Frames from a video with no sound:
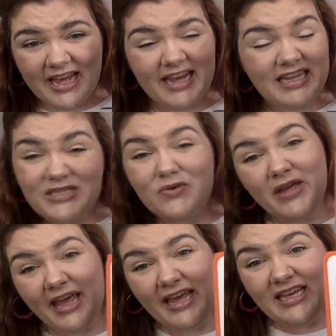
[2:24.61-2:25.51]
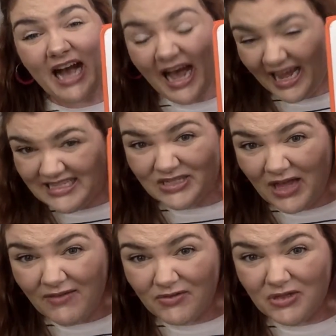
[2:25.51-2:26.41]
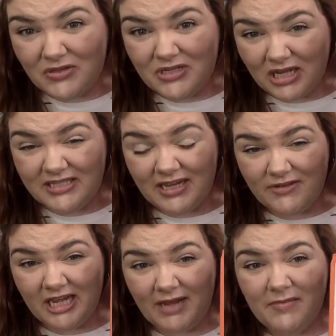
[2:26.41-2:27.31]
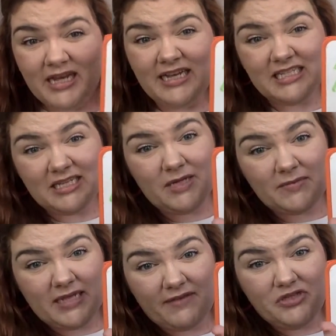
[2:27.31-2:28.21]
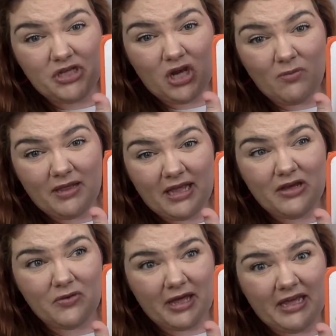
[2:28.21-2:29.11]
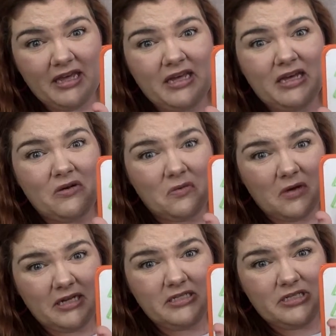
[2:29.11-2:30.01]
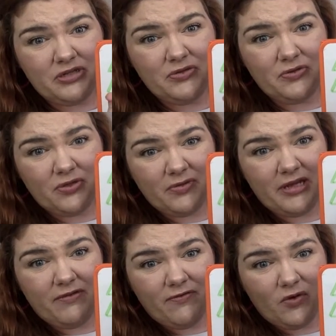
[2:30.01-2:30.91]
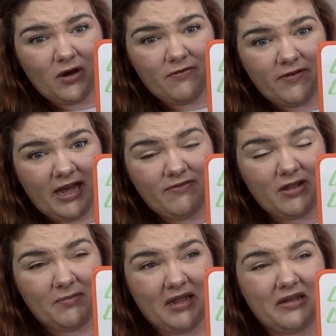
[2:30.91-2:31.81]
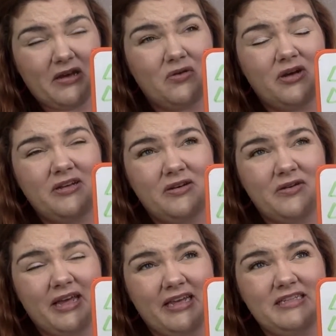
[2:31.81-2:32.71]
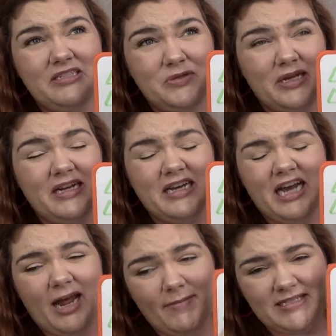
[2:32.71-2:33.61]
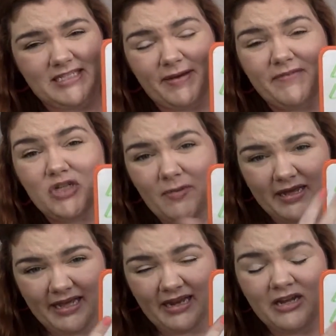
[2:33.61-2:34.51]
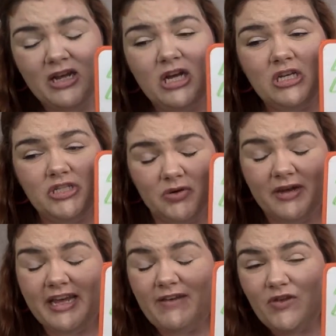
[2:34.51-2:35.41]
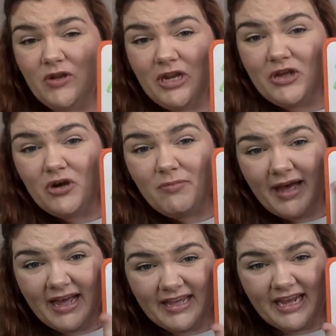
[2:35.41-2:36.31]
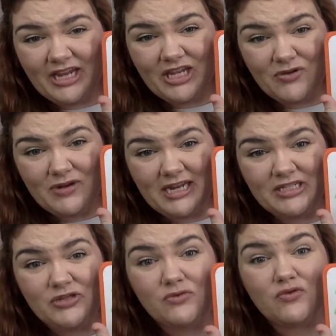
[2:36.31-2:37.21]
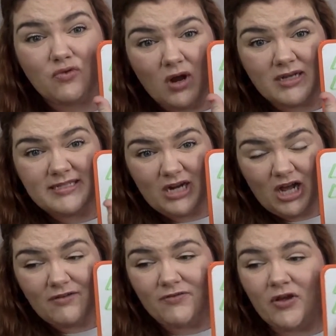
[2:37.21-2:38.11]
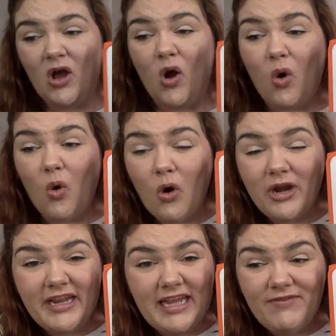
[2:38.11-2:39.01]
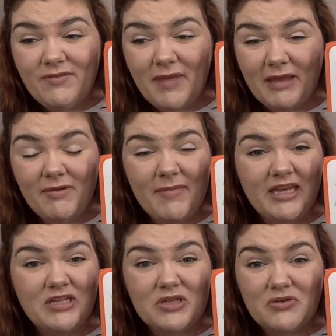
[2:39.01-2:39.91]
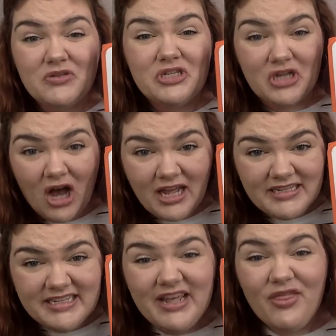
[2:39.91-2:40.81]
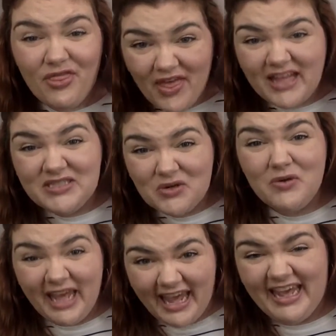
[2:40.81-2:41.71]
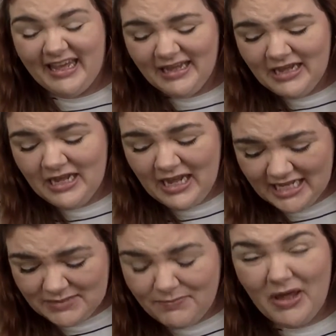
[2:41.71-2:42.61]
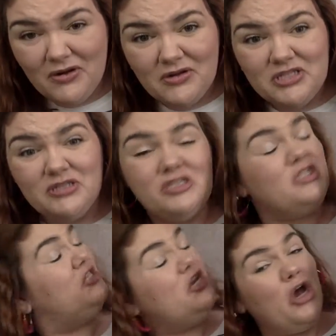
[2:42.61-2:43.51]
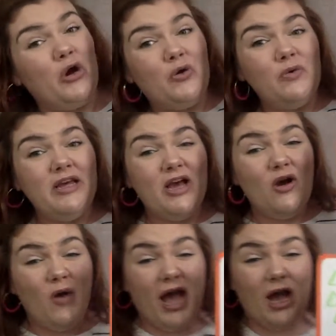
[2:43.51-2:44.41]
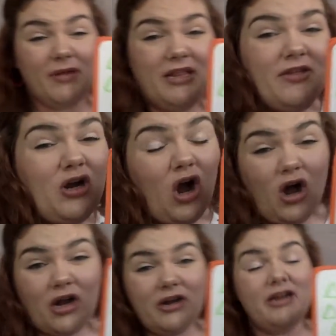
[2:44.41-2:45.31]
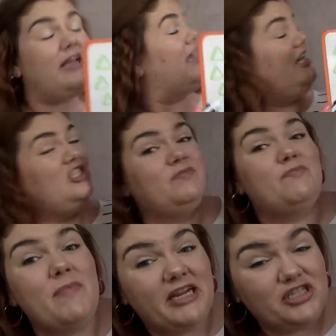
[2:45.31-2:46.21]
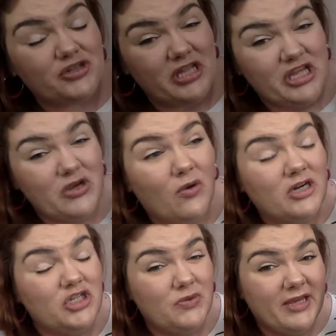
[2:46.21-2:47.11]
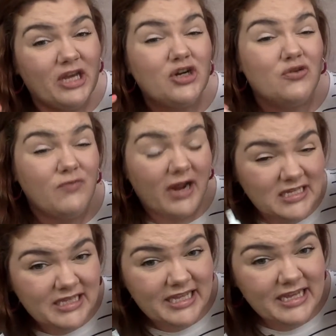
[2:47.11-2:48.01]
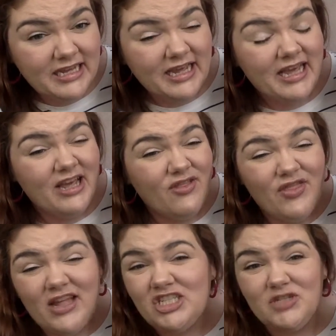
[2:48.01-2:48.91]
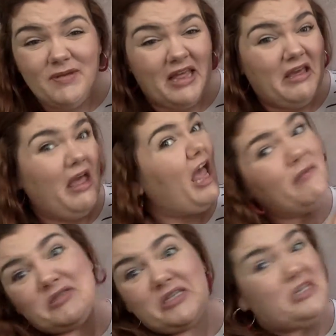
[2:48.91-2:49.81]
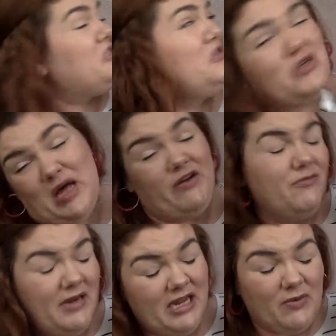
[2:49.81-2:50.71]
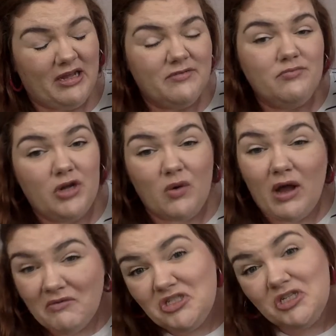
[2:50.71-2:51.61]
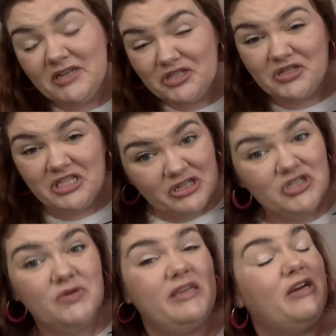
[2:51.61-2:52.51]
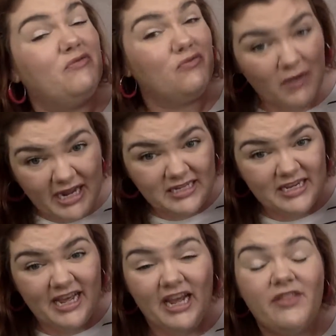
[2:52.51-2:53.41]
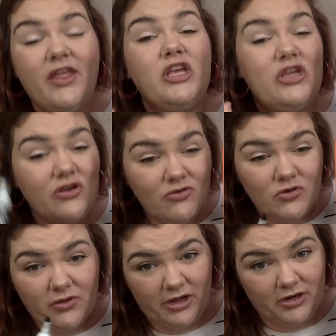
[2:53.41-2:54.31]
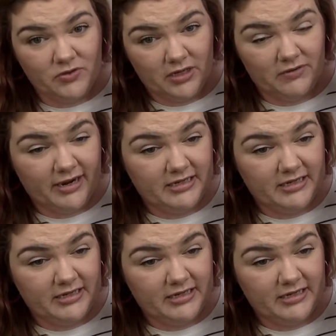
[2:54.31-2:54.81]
It's okay. I still have a little tough time. Sometimes I have to go and be like, okay, 1, 2, 3, 4, 5, and I'm like, oh, okay, do you know what? I messed up. I have to go back again. So if you need to go back and you need to cross it off or even maybe make a little dot, that's okay. It's better to just know how many there are and just make sure that you are doing it correctly than just be like, I'm just going to circle however many I want. No, I want you to make sure that you're doing it right and that you know that you're doing it right.